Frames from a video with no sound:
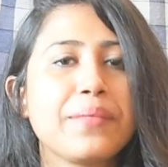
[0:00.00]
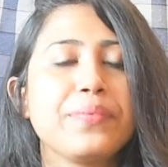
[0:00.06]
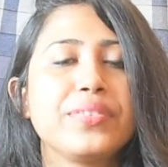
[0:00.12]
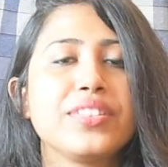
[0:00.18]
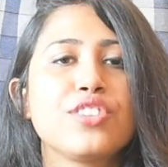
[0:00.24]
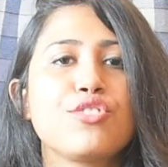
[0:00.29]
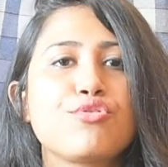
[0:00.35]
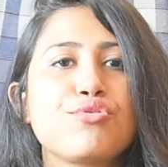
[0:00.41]

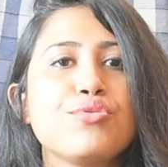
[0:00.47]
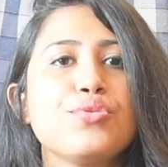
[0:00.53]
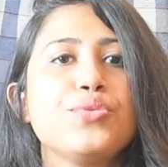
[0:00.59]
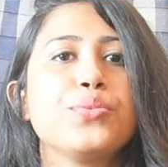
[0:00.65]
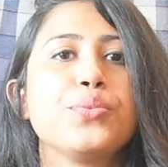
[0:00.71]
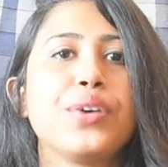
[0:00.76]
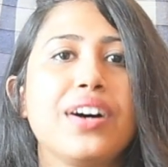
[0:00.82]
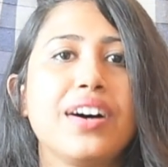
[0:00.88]
the true
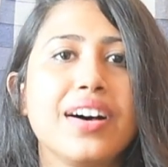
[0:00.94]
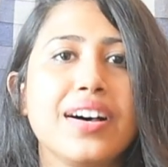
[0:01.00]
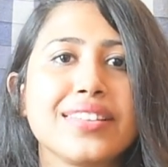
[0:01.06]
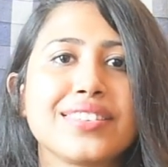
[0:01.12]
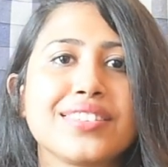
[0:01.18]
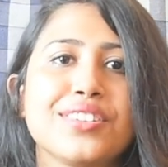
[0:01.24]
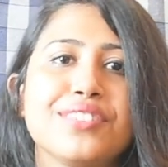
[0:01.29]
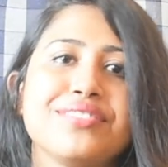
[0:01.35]

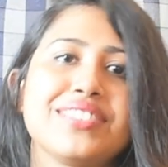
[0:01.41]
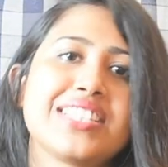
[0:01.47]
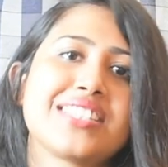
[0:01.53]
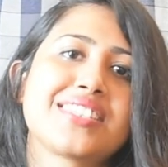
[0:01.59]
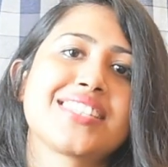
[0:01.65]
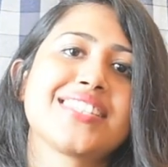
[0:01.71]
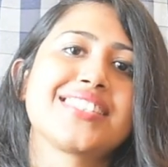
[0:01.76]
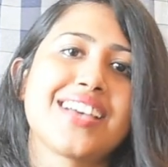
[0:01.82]
worth of
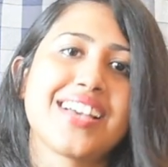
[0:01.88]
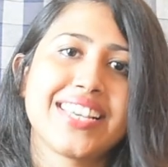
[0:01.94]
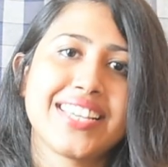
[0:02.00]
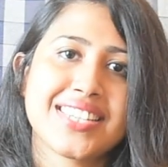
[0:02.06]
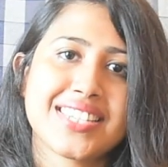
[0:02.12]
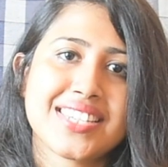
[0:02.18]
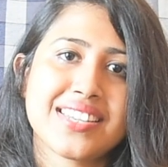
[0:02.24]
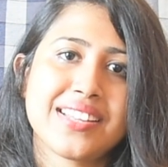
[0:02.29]
this
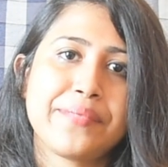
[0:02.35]
sight.